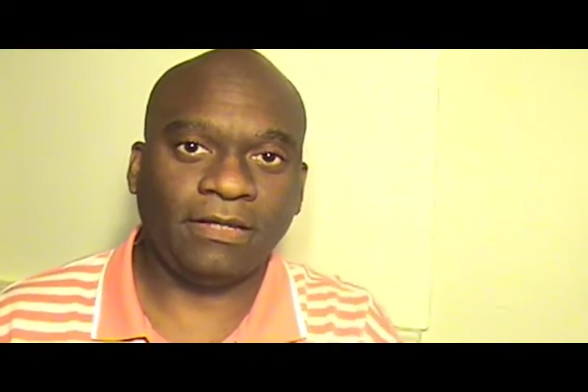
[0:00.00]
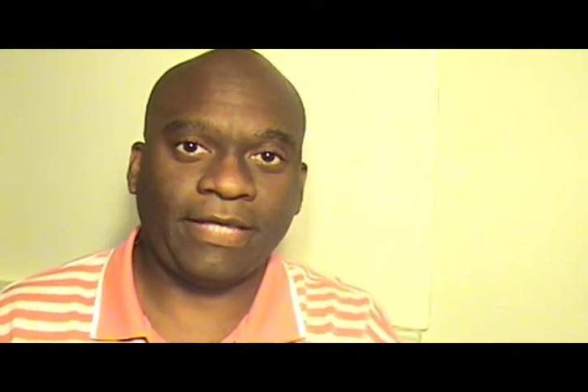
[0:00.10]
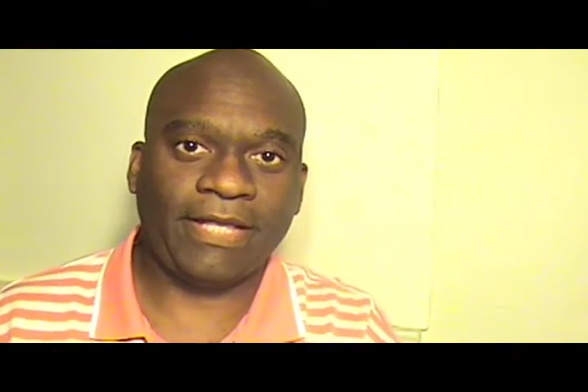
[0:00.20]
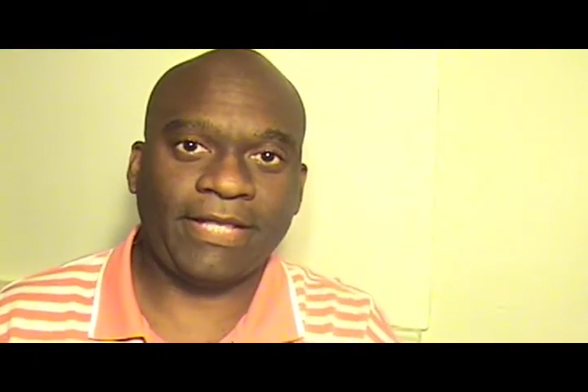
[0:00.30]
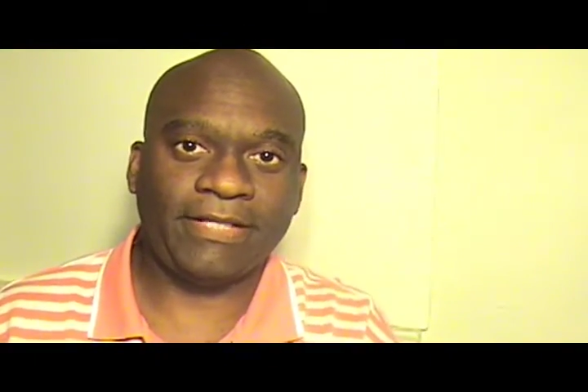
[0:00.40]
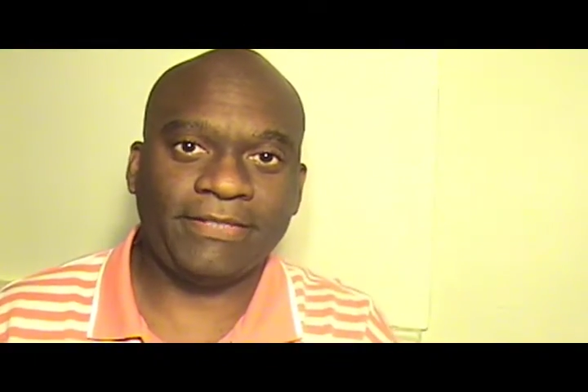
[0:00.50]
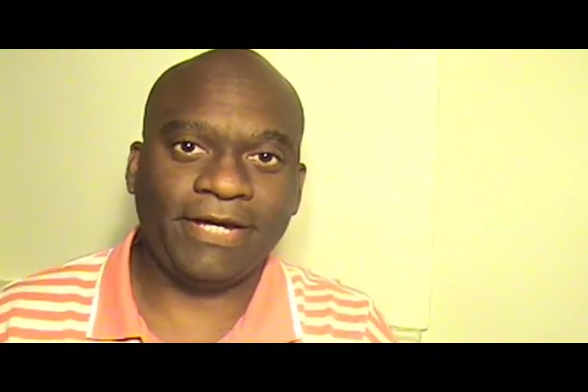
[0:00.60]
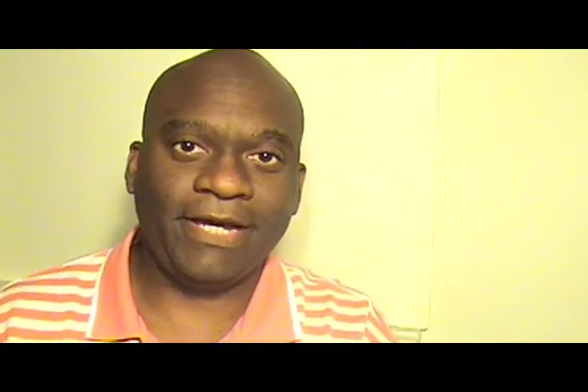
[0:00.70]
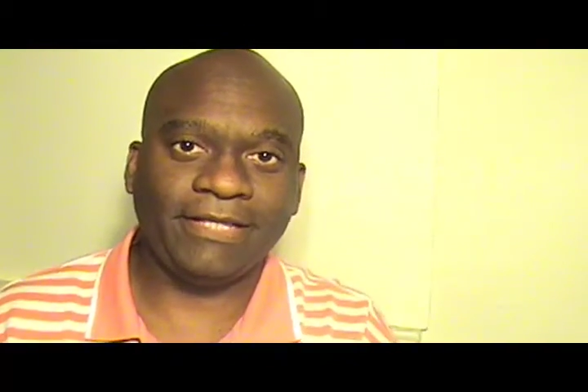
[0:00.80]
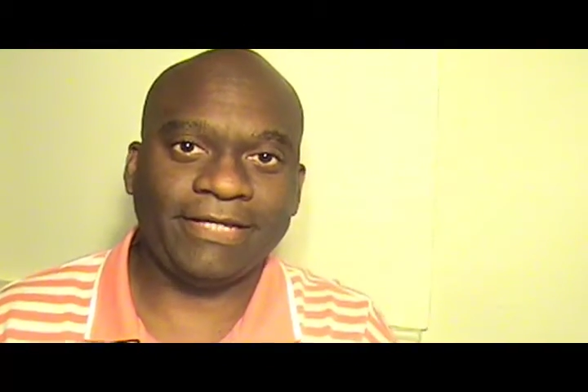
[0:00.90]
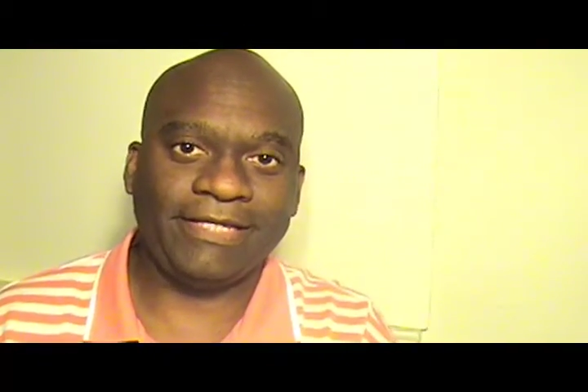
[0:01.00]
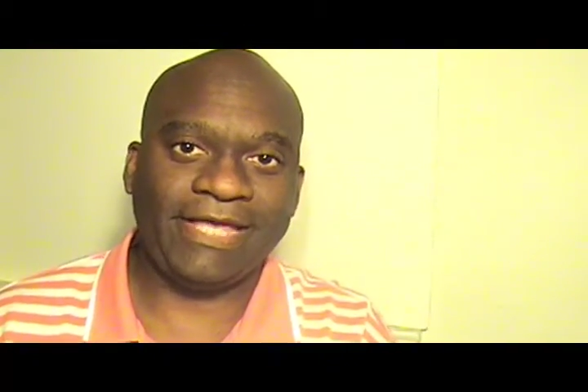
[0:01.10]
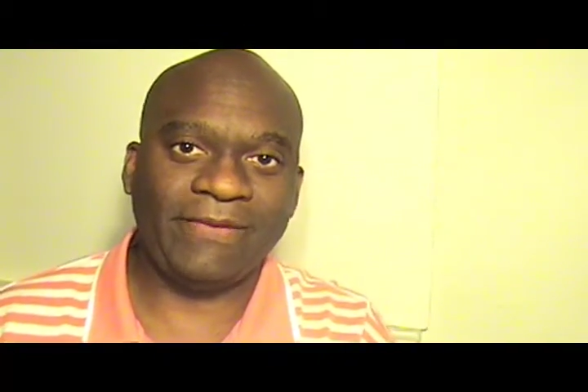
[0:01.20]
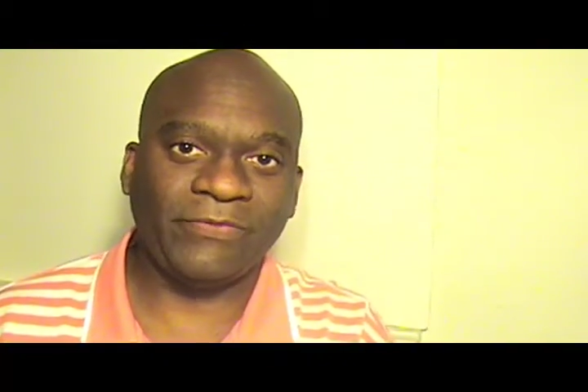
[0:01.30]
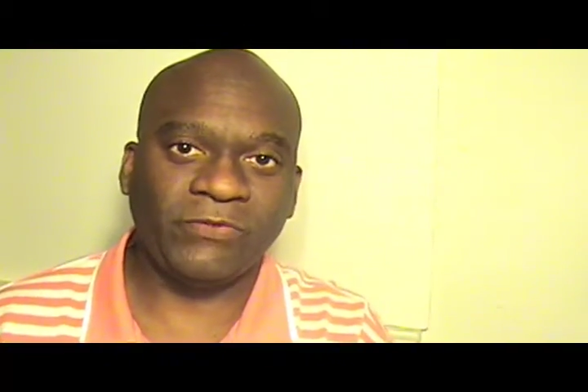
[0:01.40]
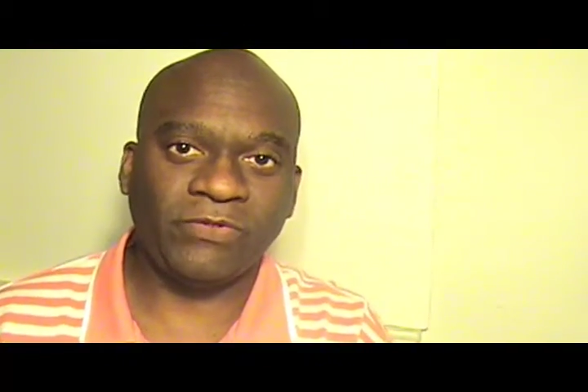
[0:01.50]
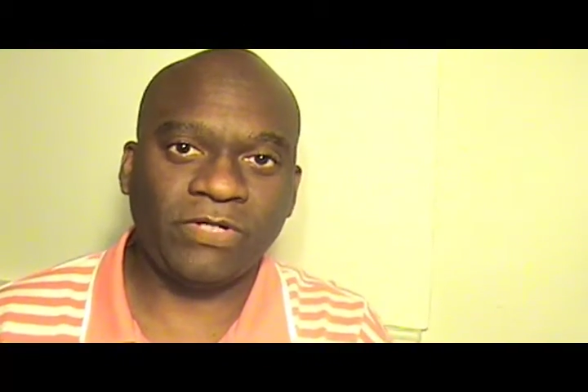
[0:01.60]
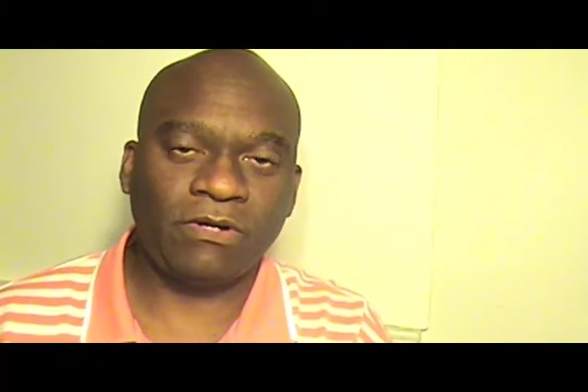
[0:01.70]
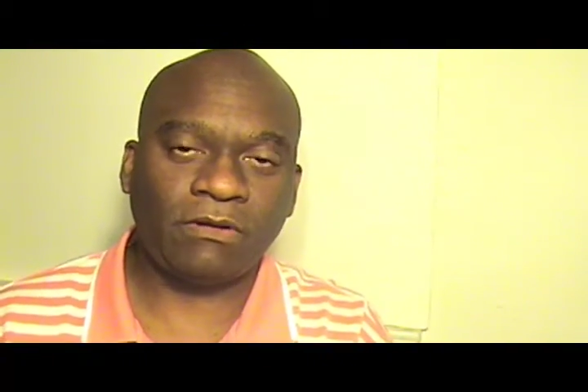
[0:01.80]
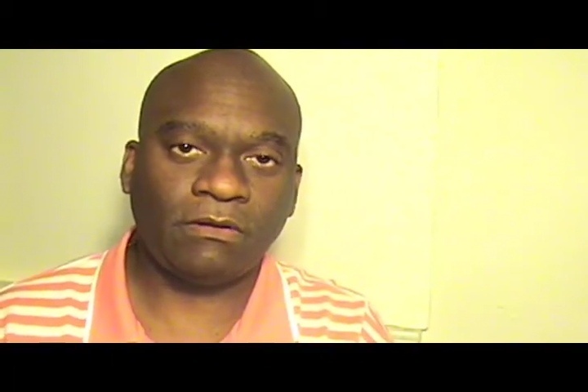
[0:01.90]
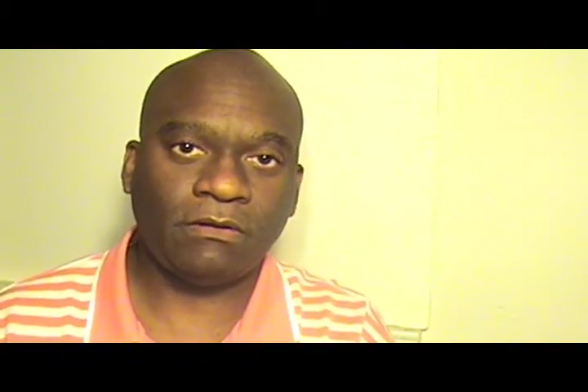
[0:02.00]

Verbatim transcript: And the highlight games were,